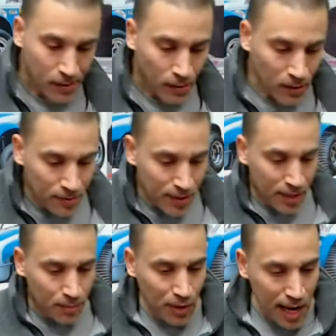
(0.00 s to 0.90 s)
only
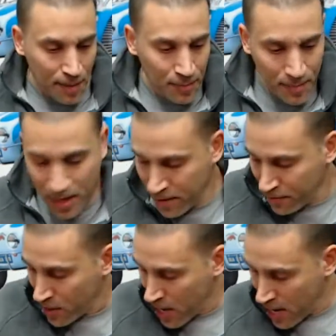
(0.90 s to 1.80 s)
real problem I
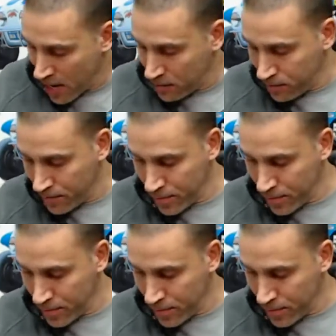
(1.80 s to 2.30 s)
ever had